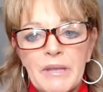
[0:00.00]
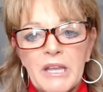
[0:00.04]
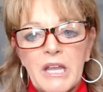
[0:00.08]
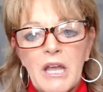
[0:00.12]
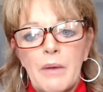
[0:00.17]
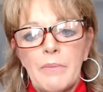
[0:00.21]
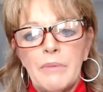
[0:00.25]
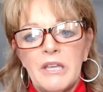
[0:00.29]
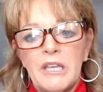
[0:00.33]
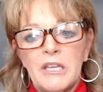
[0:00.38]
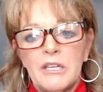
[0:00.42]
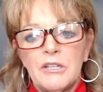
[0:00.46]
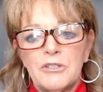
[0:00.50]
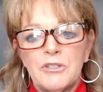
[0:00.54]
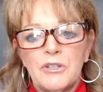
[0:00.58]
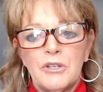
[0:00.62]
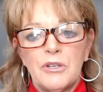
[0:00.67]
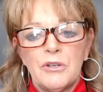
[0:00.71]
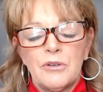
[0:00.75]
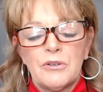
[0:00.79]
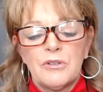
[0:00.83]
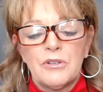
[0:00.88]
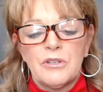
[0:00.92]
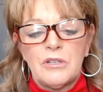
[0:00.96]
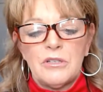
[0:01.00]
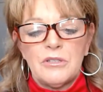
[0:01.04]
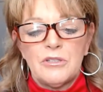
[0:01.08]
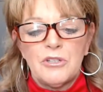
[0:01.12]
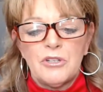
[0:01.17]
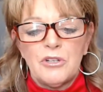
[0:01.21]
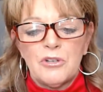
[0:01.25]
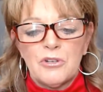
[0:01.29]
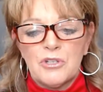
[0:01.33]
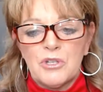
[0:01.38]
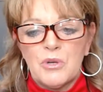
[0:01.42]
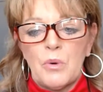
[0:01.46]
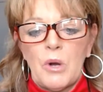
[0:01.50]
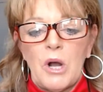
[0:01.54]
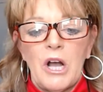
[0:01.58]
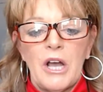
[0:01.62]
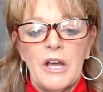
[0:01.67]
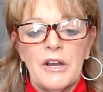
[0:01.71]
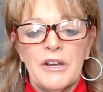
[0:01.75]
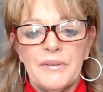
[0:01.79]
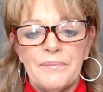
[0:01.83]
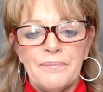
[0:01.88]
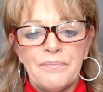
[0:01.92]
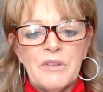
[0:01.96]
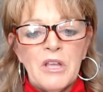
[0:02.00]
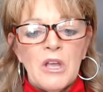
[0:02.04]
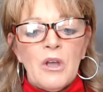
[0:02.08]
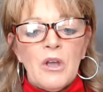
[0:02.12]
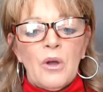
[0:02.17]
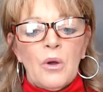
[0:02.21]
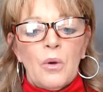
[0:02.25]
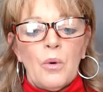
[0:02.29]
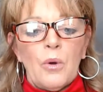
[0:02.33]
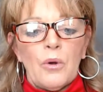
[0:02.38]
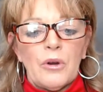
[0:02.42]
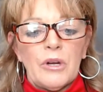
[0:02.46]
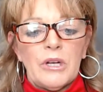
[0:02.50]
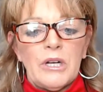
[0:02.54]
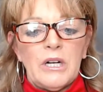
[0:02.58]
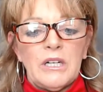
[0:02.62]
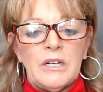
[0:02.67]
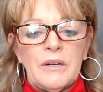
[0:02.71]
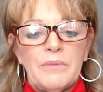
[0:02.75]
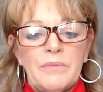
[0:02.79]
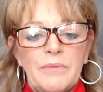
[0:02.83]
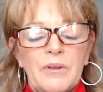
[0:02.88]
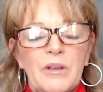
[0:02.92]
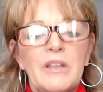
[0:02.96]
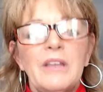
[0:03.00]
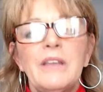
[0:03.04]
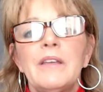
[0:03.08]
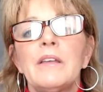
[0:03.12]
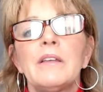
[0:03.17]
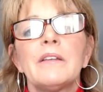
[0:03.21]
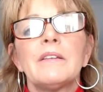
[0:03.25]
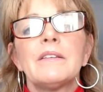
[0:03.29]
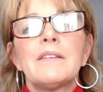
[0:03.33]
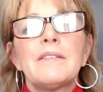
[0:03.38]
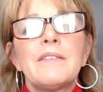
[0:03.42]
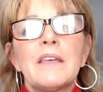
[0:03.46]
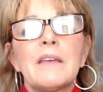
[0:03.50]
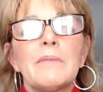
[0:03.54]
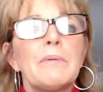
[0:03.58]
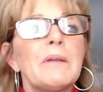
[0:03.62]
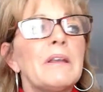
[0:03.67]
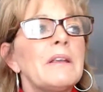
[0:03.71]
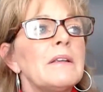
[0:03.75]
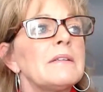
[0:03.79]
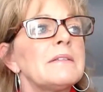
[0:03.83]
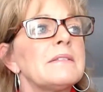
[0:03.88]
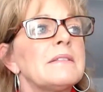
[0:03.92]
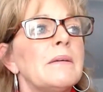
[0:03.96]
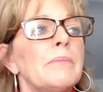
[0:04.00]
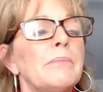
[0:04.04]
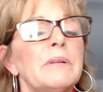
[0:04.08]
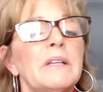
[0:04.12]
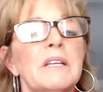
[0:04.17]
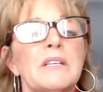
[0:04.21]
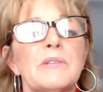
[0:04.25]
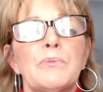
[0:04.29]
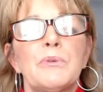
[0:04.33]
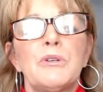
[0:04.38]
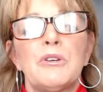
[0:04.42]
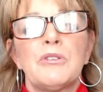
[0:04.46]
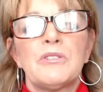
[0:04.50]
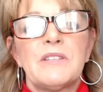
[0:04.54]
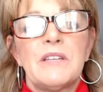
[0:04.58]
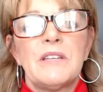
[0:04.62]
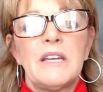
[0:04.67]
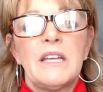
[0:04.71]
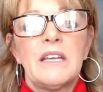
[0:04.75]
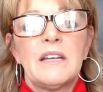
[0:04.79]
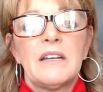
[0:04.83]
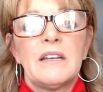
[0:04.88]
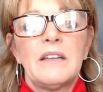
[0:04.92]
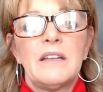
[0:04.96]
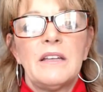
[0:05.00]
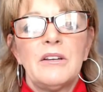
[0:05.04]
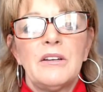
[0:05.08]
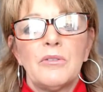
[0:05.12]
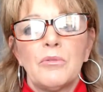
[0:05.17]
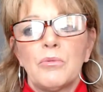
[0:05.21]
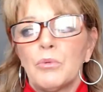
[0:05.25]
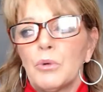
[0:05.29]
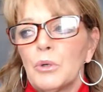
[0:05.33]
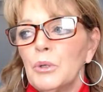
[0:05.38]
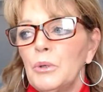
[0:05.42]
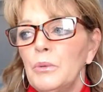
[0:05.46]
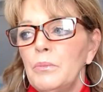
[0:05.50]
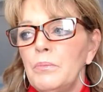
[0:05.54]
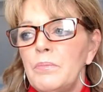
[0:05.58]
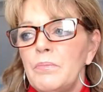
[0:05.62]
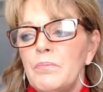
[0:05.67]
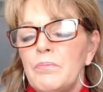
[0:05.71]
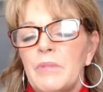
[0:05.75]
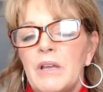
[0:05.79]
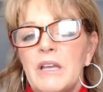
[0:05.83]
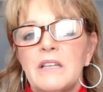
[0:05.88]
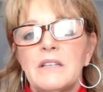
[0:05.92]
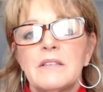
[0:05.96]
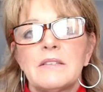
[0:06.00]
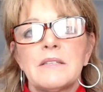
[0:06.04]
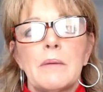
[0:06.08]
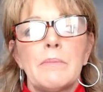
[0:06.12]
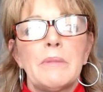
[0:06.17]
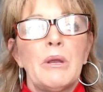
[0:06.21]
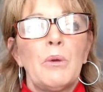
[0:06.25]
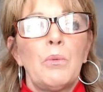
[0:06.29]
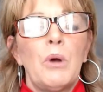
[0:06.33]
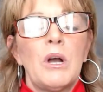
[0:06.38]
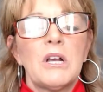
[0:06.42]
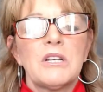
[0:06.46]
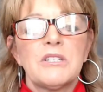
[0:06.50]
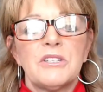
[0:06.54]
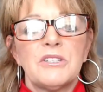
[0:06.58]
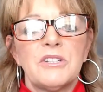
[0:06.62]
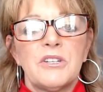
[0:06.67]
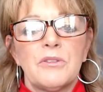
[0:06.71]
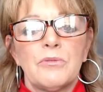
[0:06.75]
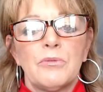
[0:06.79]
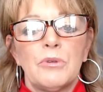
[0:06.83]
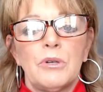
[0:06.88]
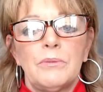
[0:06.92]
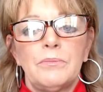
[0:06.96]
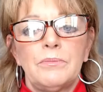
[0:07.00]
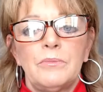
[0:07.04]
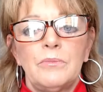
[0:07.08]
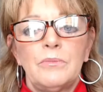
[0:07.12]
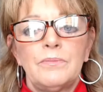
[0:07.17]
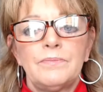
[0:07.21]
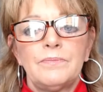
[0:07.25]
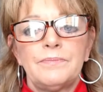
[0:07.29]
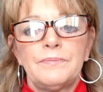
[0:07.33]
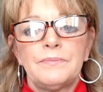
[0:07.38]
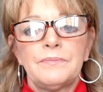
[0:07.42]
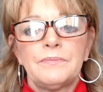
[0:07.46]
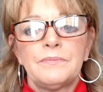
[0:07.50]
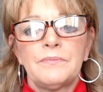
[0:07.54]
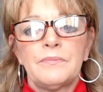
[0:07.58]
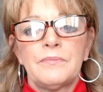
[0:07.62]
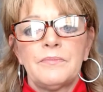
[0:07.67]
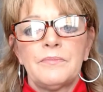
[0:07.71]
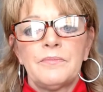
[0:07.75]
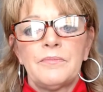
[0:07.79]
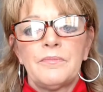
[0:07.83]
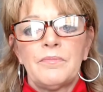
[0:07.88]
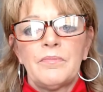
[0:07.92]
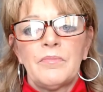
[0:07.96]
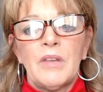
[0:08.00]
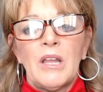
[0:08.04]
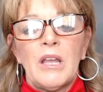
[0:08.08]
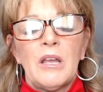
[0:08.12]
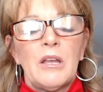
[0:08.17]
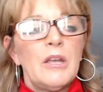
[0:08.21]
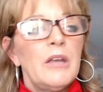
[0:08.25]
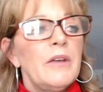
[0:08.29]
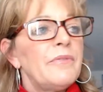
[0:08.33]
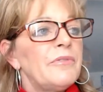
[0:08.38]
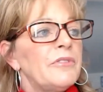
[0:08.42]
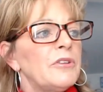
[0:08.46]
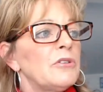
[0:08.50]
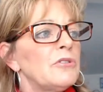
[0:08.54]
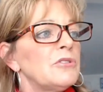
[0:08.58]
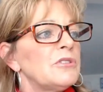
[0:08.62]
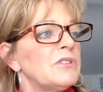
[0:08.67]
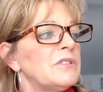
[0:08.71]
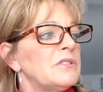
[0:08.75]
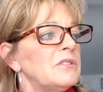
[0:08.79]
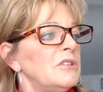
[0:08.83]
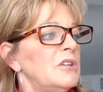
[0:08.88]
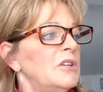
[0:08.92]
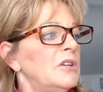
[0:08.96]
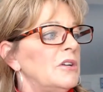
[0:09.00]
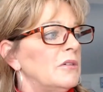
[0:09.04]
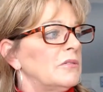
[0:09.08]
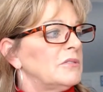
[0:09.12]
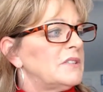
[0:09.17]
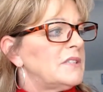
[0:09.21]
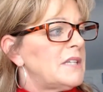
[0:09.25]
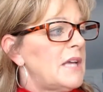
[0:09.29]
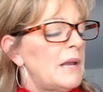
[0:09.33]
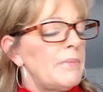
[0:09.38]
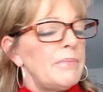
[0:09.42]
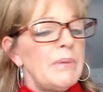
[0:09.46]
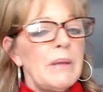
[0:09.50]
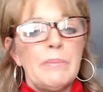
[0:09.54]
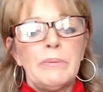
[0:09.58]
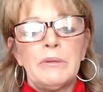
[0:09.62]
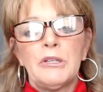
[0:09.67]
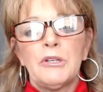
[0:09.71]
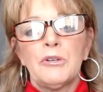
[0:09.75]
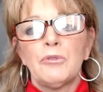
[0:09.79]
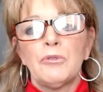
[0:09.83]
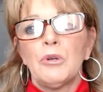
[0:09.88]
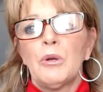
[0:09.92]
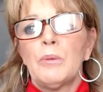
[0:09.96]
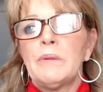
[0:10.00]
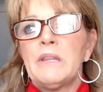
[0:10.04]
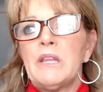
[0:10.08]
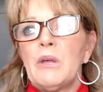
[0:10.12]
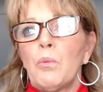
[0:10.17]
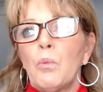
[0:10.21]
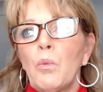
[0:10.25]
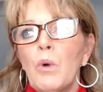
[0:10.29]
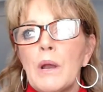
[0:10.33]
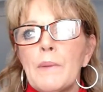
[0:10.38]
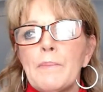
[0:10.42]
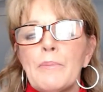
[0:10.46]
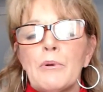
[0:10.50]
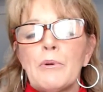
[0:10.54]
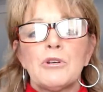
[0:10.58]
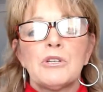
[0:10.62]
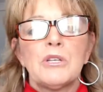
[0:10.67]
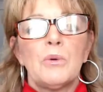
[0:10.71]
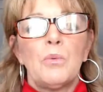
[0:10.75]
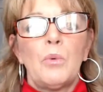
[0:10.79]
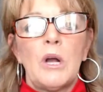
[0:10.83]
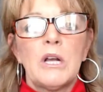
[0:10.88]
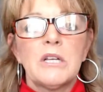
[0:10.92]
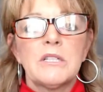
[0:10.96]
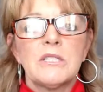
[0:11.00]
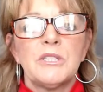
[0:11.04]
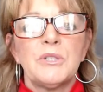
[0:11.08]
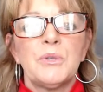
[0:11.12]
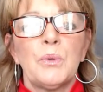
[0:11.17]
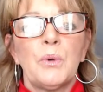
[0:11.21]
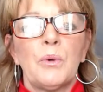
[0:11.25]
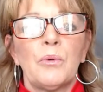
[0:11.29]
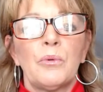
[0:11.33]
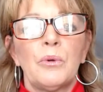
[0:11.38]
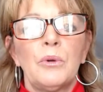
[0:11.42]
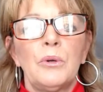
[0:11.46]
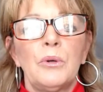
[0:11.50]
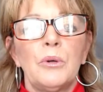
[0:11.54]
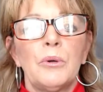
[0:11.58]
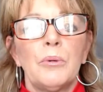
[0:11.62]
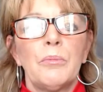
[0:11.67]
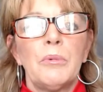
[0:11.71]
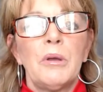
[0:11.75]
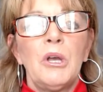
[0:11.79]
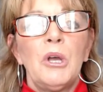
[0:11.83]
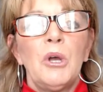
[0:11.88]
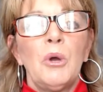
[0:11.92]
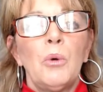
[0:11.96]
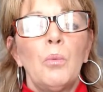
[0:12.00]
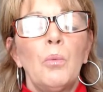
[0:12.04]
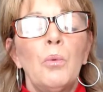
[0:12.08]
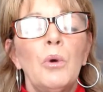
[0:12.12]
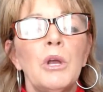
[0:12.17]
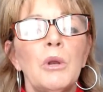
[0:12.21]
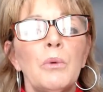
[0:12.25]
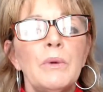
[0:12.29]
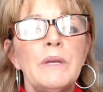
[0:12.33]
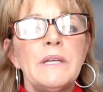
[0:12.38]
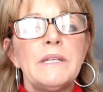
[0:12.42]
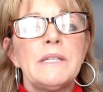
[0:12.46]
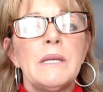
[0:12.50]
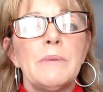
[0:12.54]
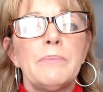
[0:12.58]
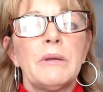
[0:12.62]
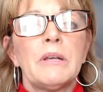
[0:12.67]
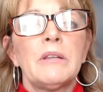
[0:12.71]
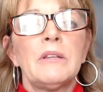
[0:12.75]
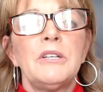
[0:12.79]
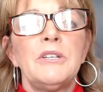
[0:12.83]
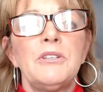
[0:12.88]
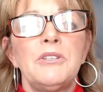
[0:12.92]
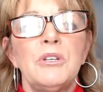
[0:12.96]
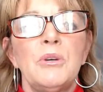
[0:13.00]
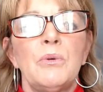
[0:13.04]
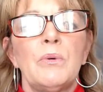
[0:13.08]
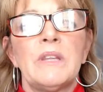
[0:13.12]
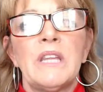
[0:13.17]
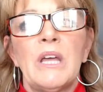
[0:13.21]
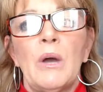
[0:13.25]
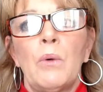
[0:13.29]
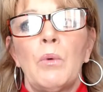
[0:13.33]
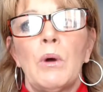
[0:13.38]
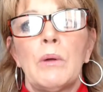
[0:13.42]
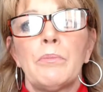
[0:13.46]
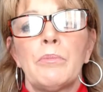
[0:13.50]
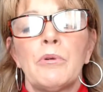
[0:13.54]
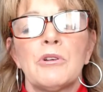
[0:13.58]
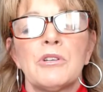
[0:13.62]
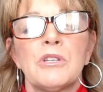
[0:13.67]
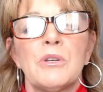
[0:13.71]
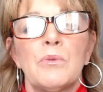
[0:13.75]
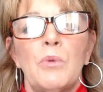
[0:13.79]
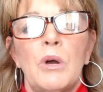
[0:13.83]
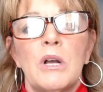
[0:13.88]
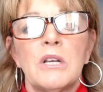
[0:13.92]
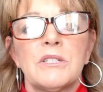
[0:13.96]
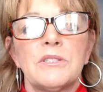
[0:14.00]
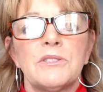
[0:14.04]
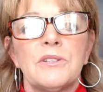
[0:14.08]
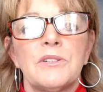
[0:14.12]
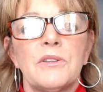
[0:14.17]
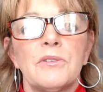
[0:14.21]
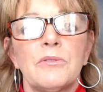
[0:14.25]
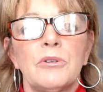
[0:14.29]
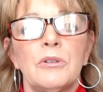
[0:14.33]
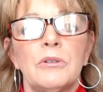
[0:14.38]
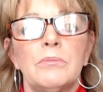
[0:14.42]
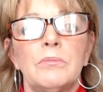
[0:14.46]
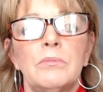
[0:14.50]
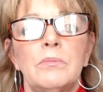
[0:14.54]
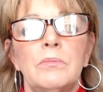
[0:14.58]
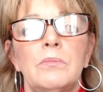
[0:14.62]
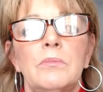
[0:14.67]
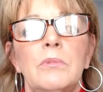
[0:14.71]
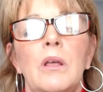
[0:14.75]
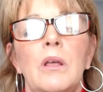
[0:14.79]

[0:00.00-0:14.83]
be coming into your squad, and or think about it as simple as when you're sitting in a room and somebody walks into the room. If there's 10 people in a room and then one person walks into a room, what do we typically do when that one person walks into the room?